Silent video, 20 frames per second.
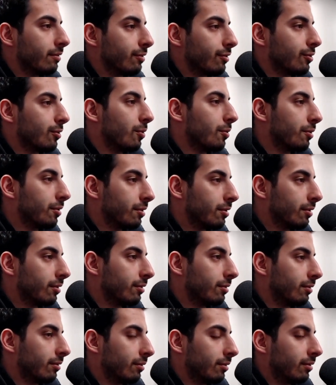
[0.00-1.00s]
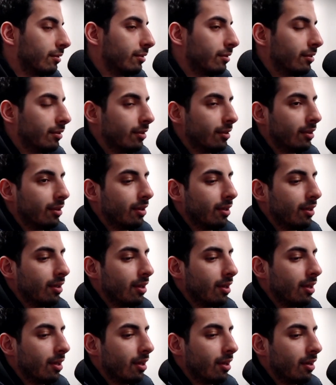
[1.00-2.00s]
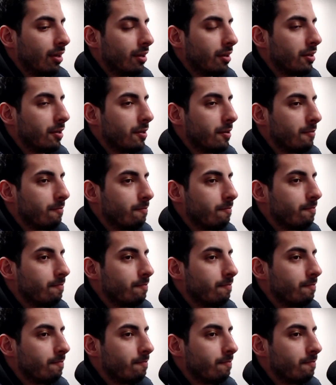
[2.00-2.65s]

soda. I